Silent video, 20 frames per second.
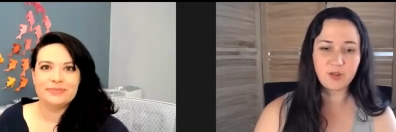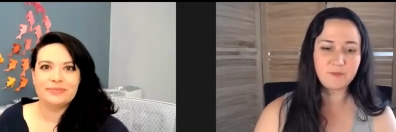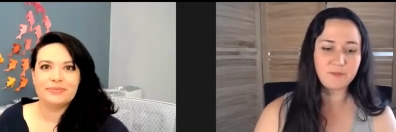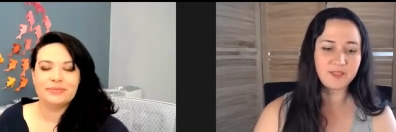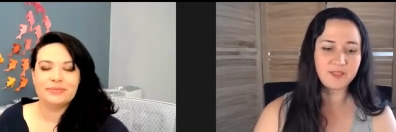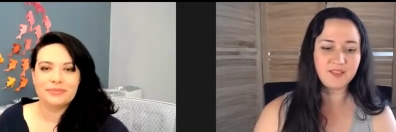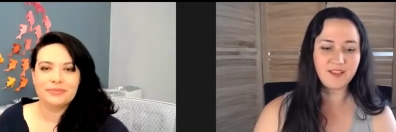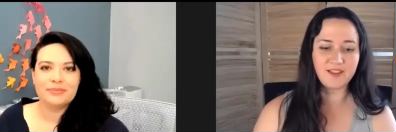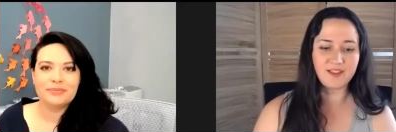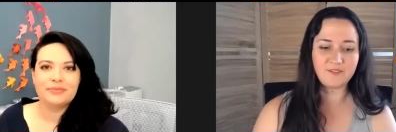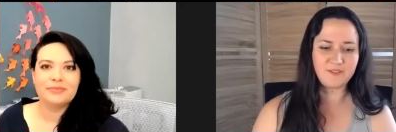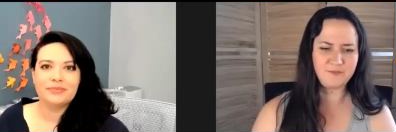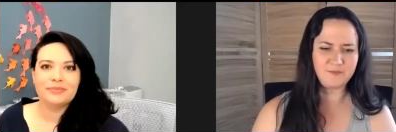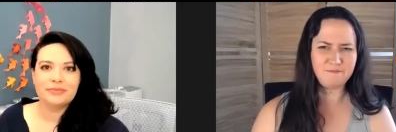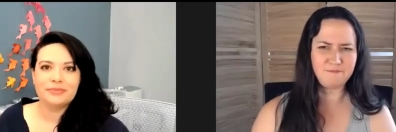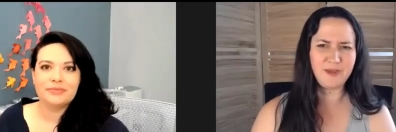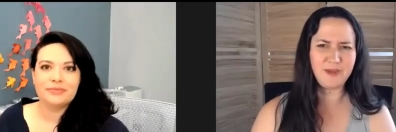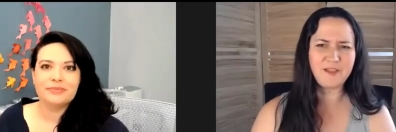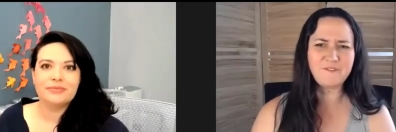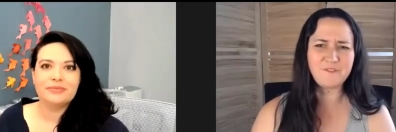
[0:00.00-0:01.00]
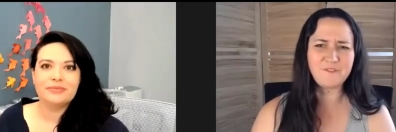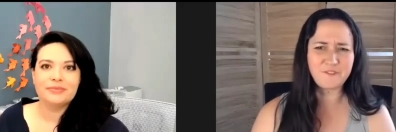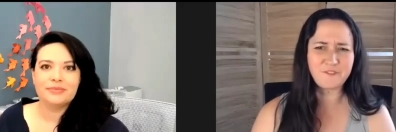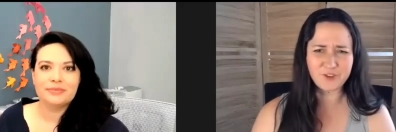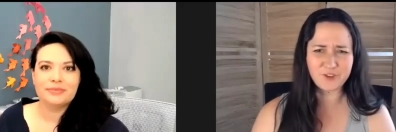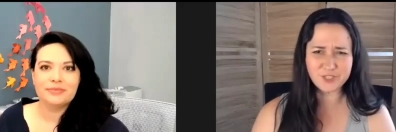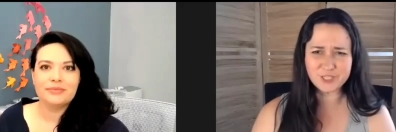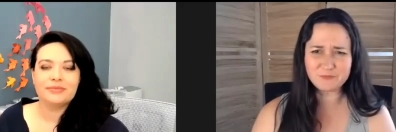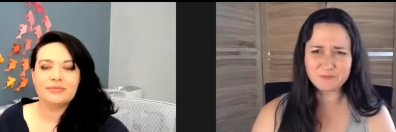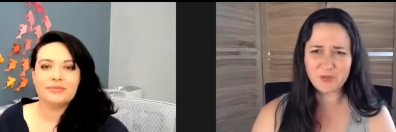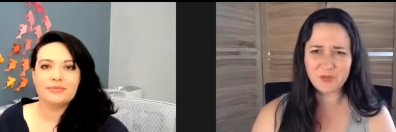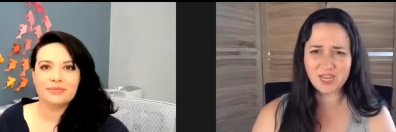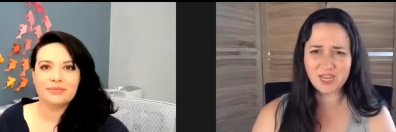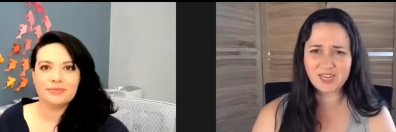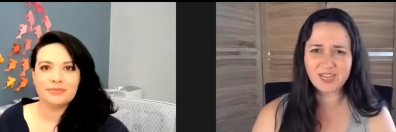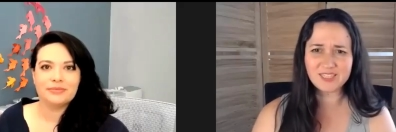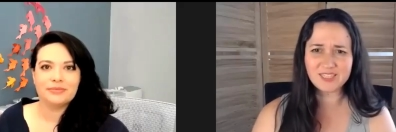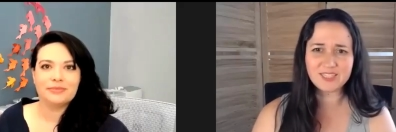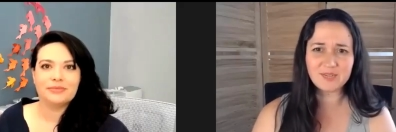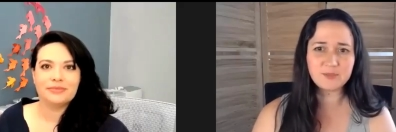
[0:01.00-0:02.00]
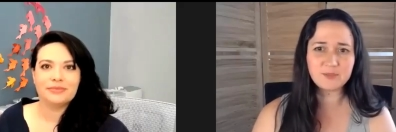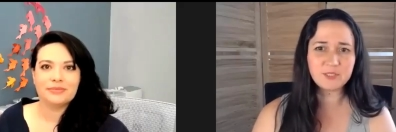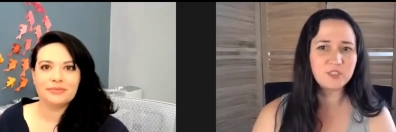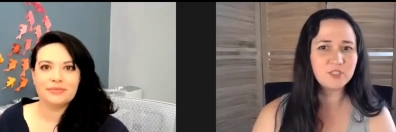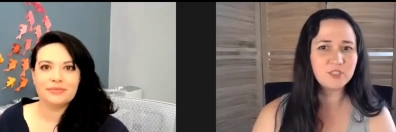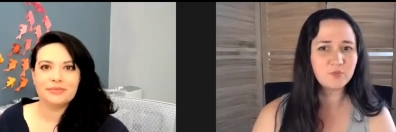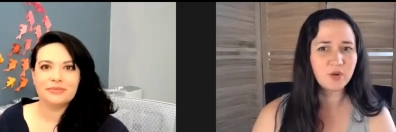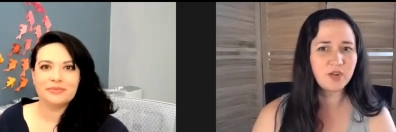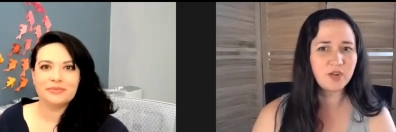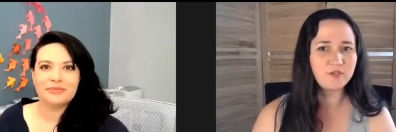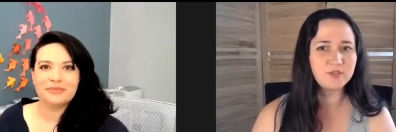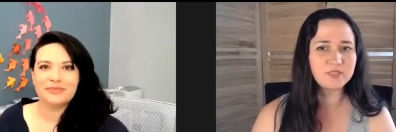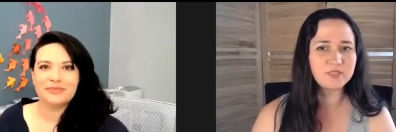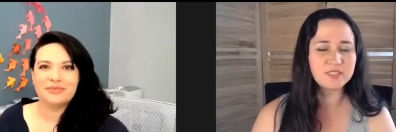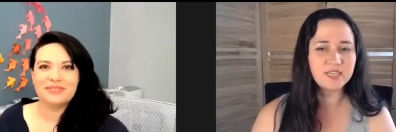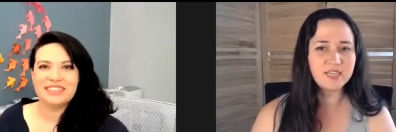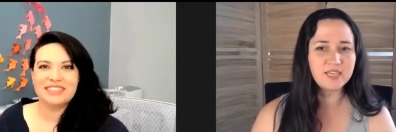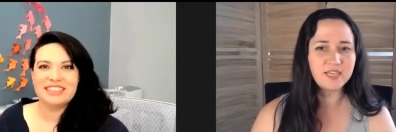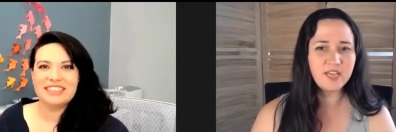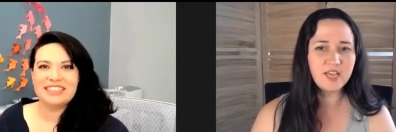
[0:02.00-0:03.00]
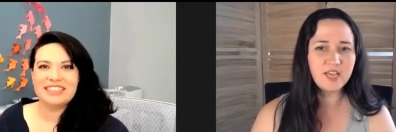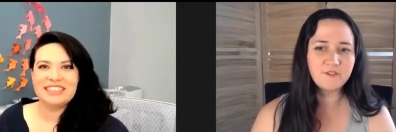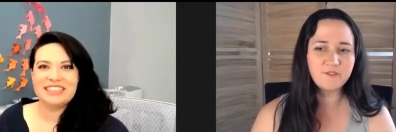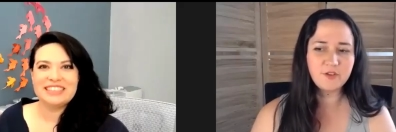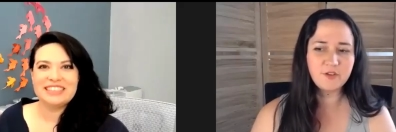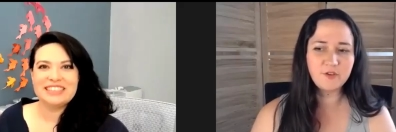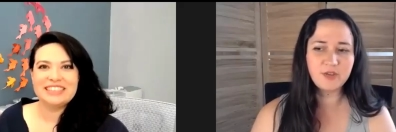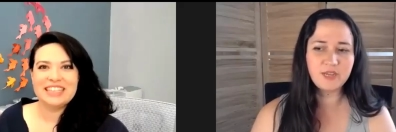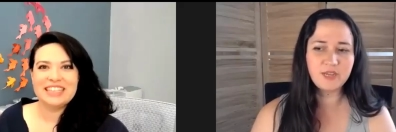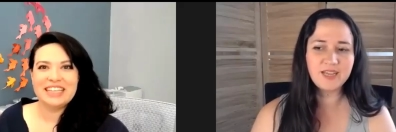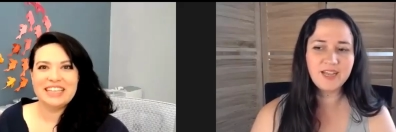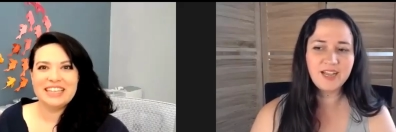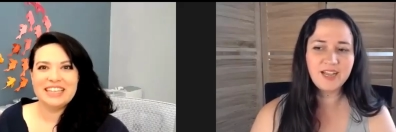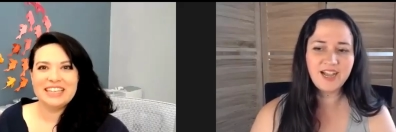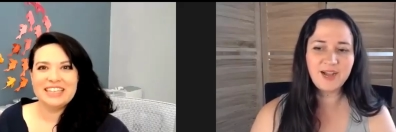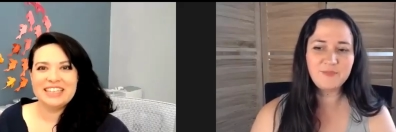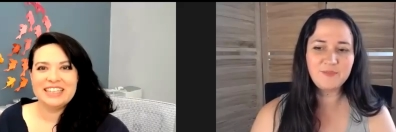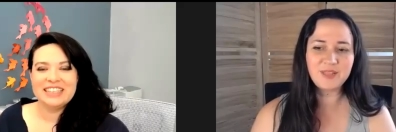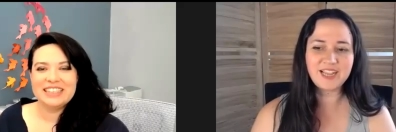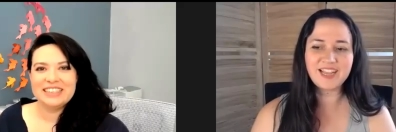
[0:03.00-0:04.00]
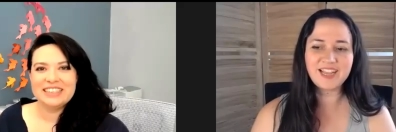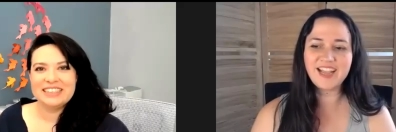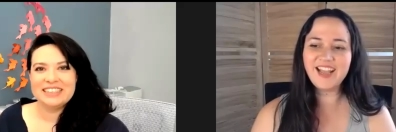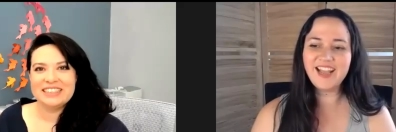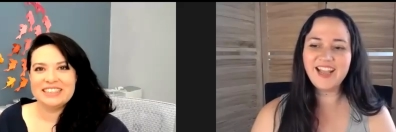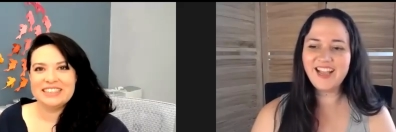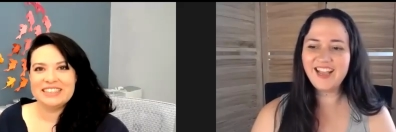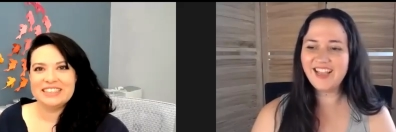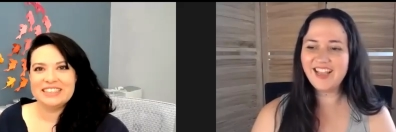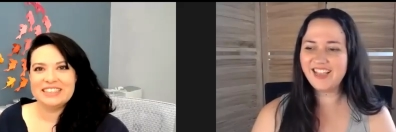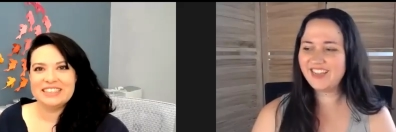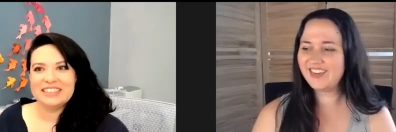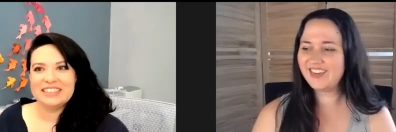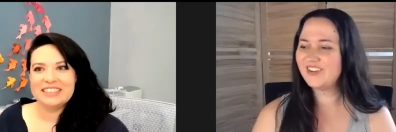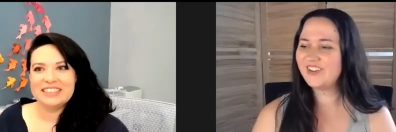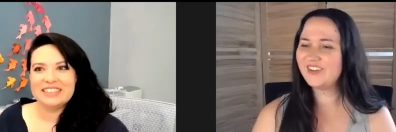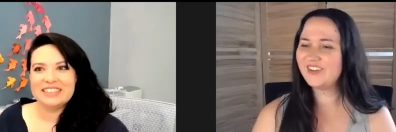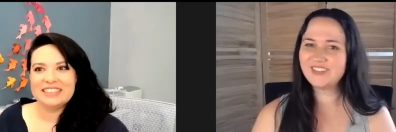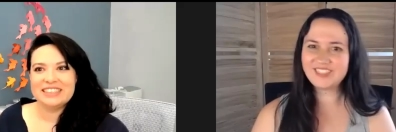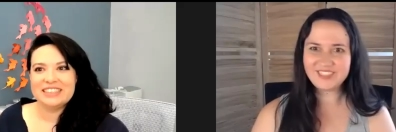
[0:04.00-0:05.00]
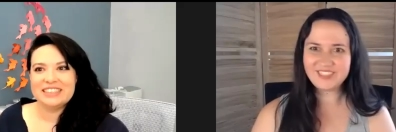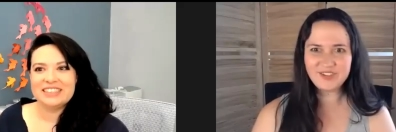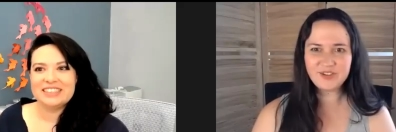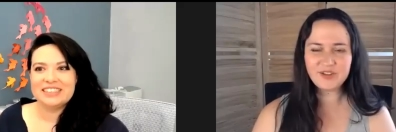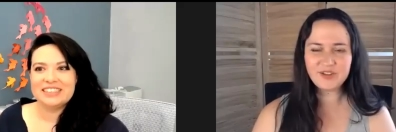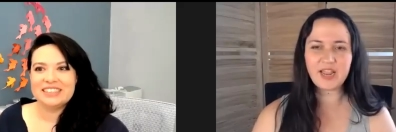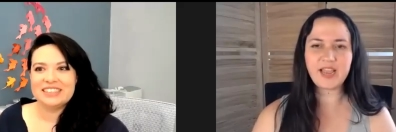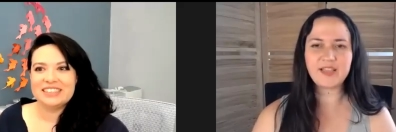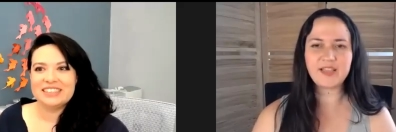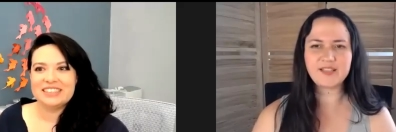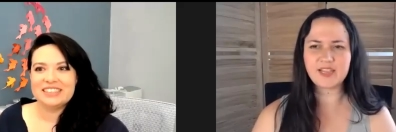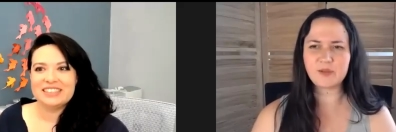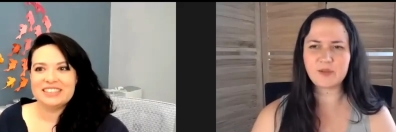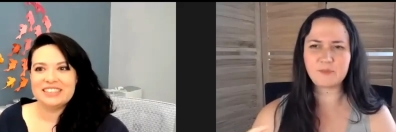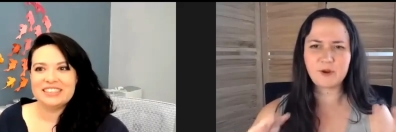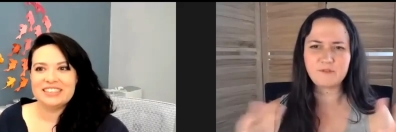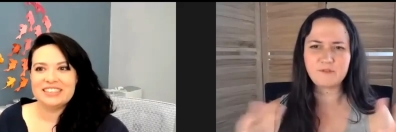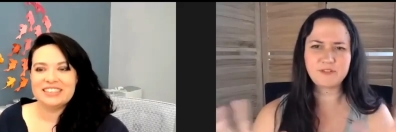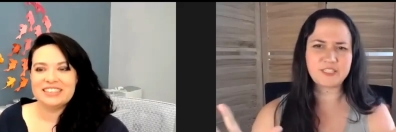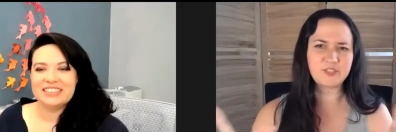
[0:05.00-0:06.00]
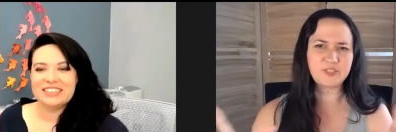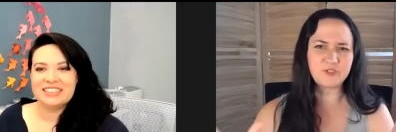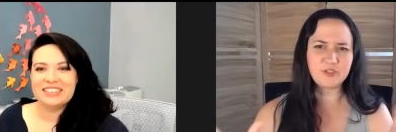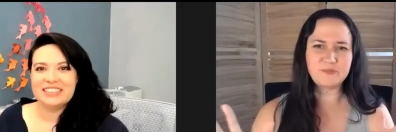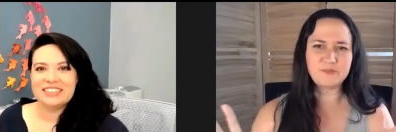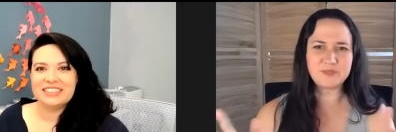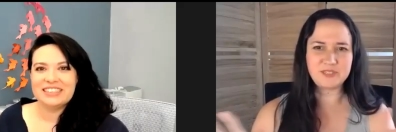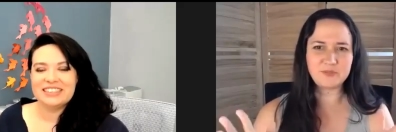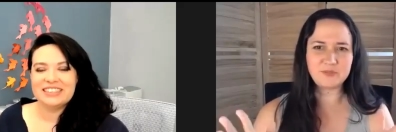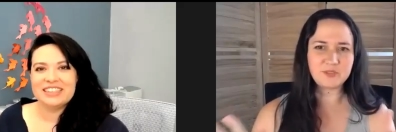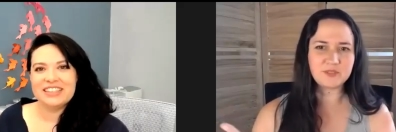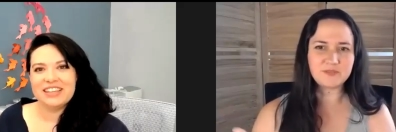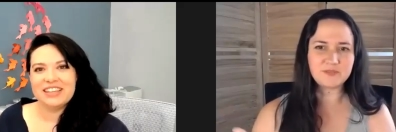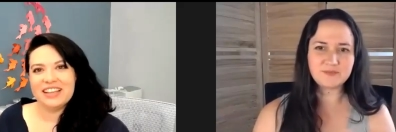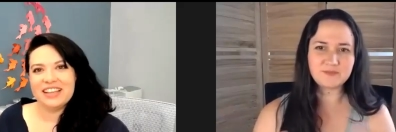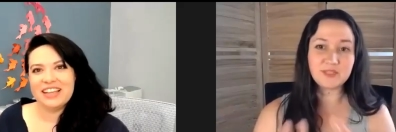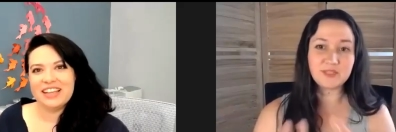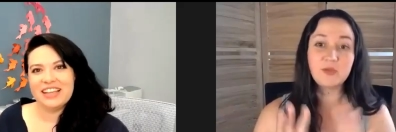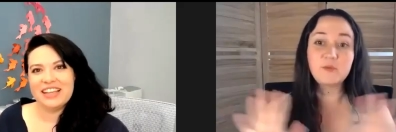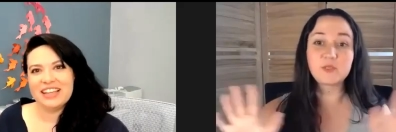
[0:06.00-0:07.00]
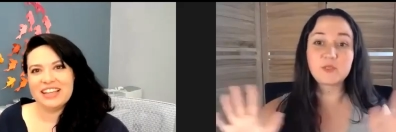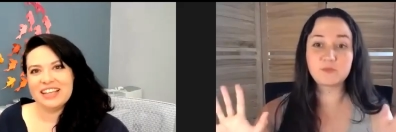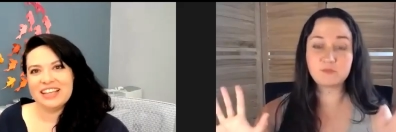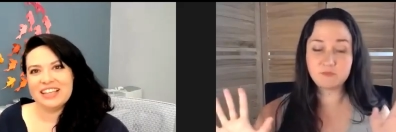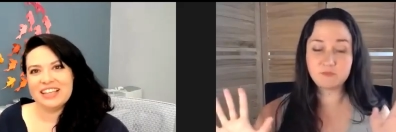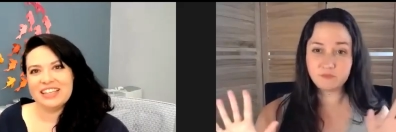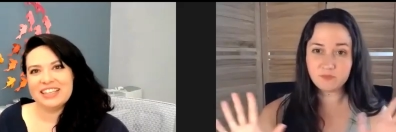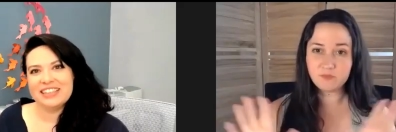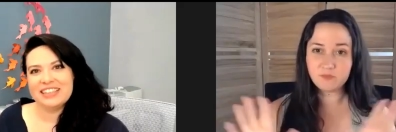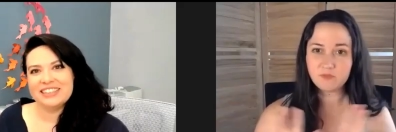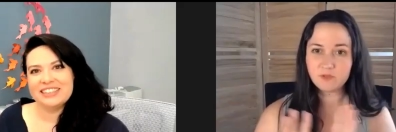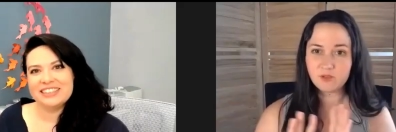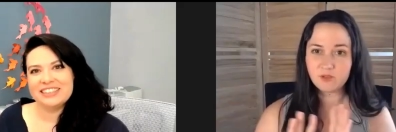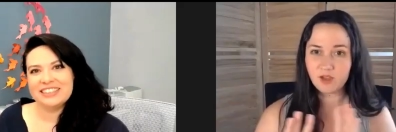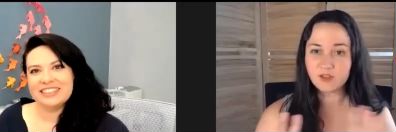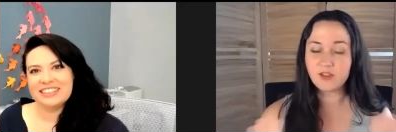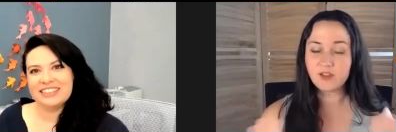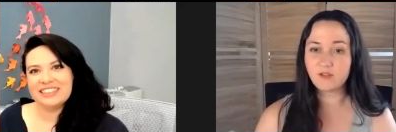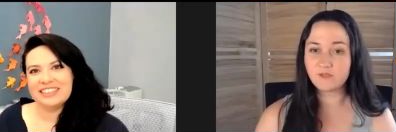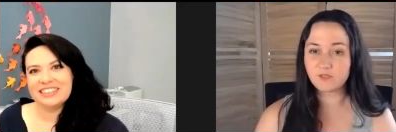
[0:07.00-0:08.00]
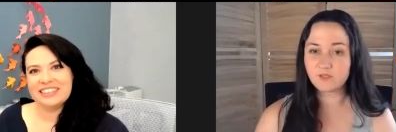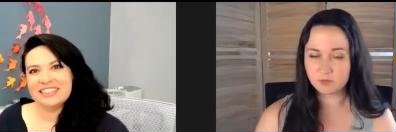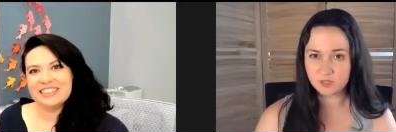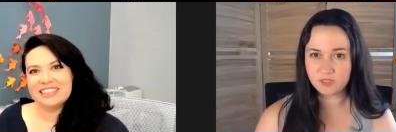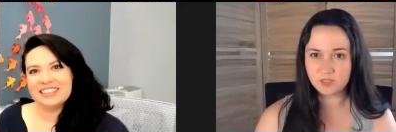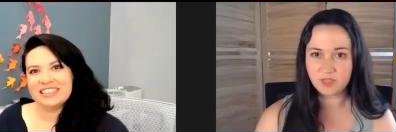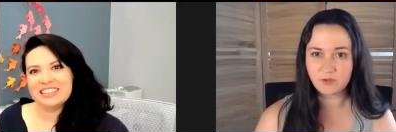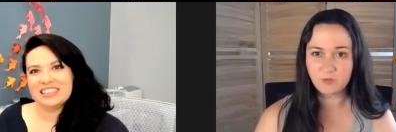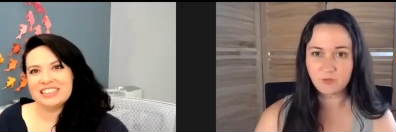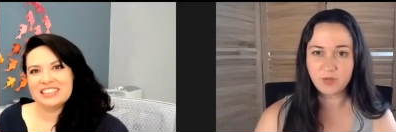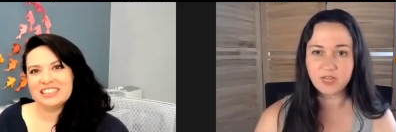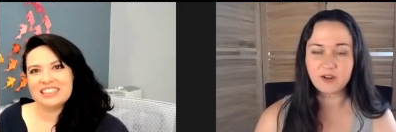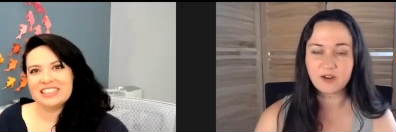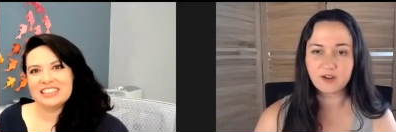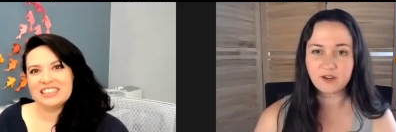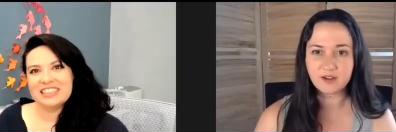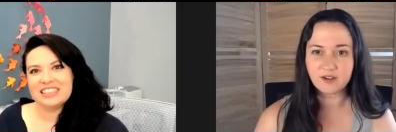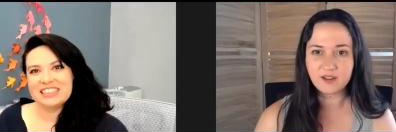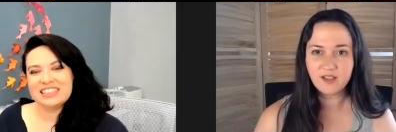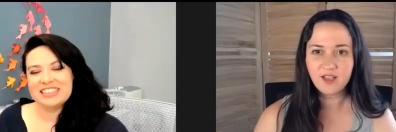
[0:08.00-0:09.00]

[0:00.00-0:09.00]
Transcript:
Speaker 1: But like my first podcast episodes where I was interviewing, I'm like, I don't know what to do. And I had like a perfect script and it was uncomfortable and weird.